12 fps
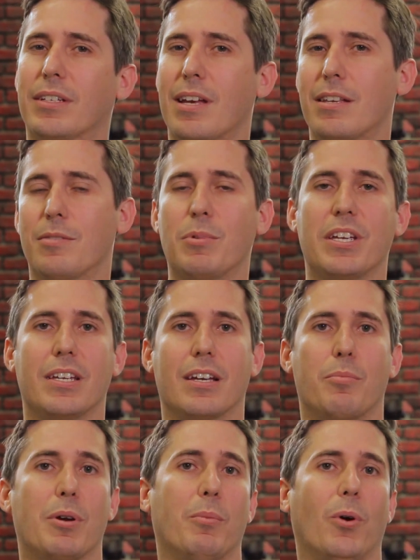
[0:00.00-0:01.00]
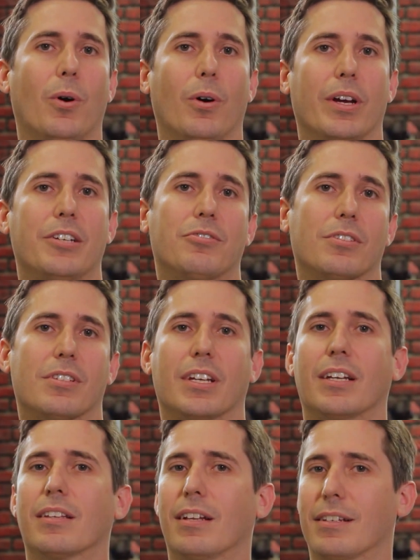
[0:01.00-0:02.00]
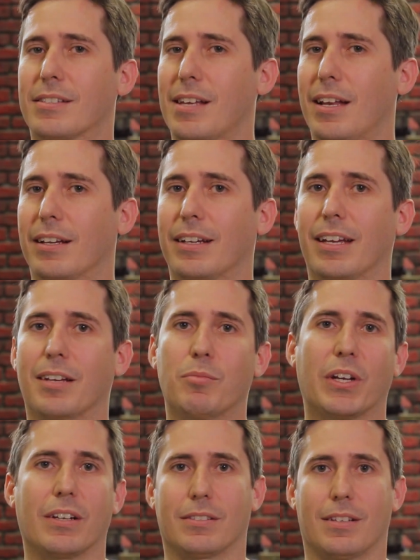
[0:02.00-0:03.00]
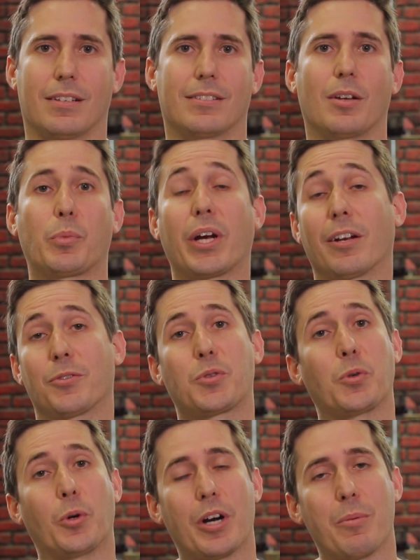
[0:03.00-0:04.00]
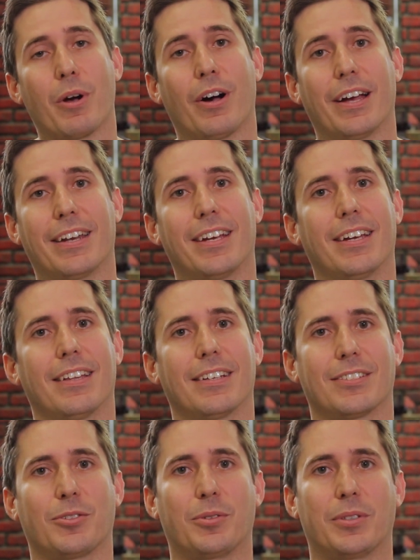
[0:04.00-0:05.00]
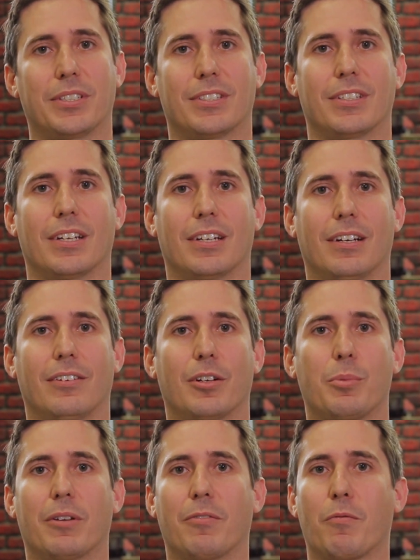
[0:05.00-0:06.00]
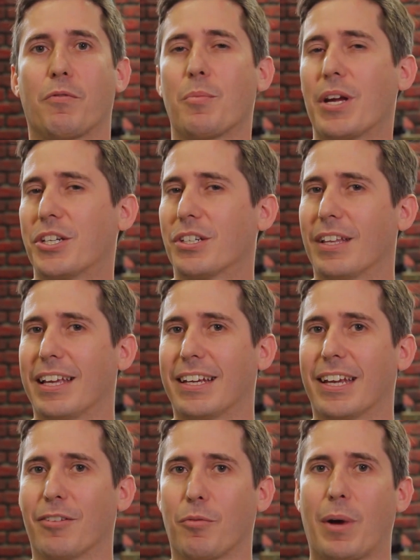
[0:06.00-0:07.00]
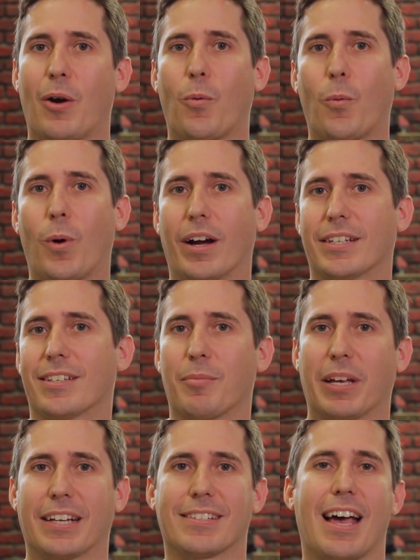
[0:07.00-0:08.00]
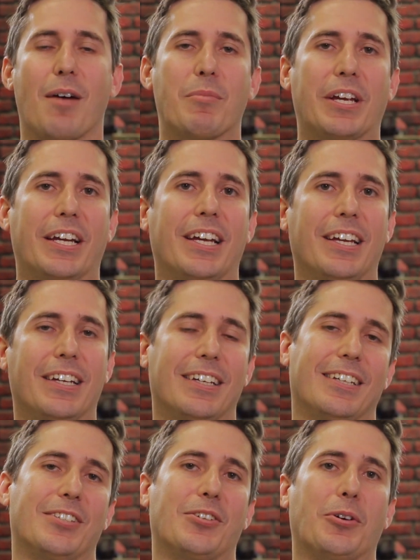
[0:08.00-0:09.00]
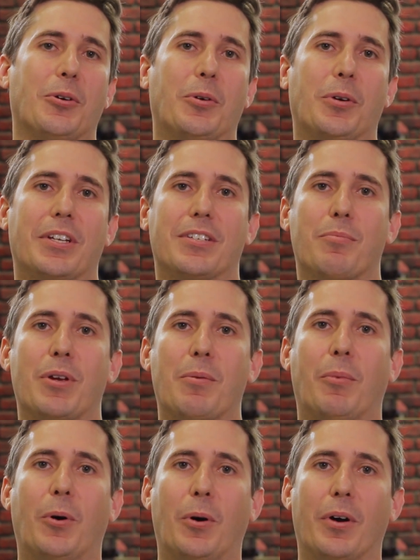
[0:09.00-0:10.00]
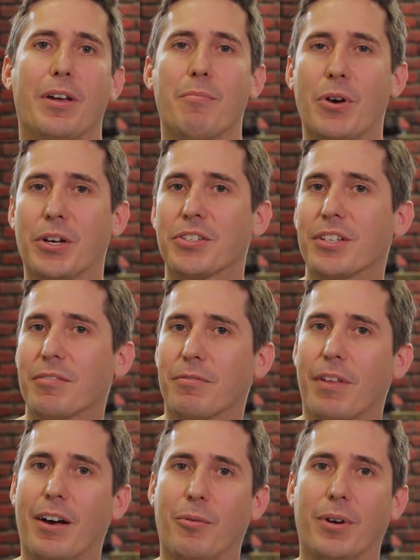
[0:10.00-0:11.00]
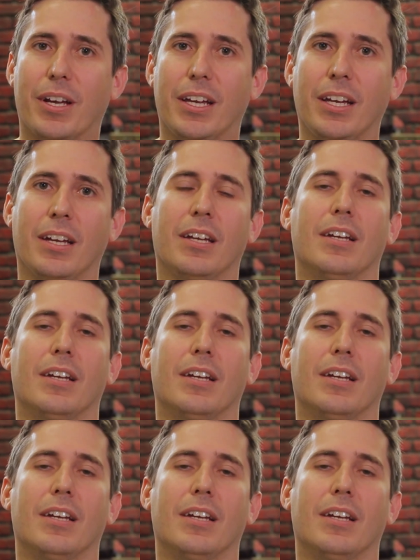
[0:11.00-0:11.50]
they tend to be a bit more interesting than a standard game because there's some kind of story behind it. There's always a little bit of information they give about why something is happening. So it's a bit more immersive that way.